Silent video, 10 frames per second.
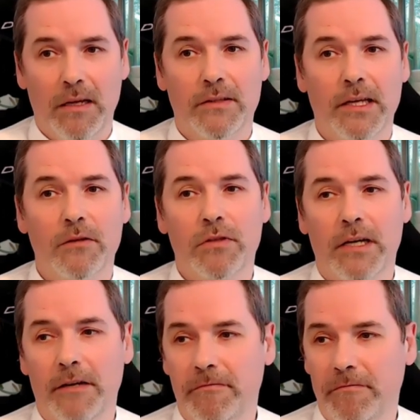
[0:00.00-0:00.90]
They could
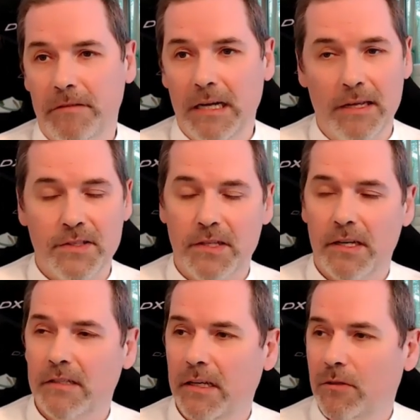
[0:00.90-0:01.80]
have
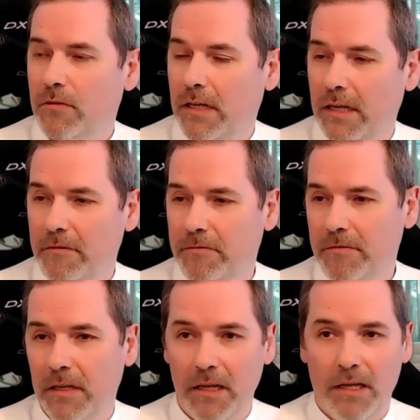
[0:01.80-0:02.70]
cancer, they could have
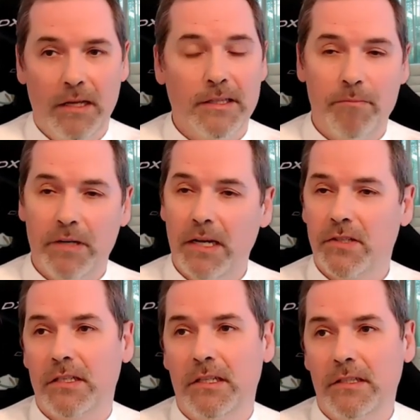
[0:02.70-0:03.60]

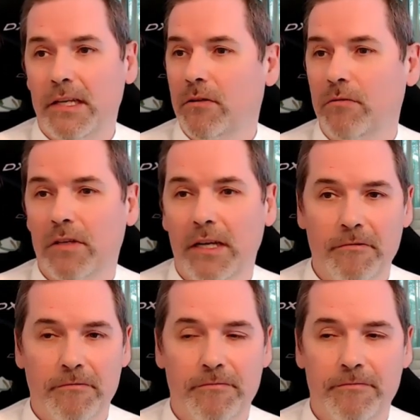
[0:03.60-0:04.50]
depression, they could have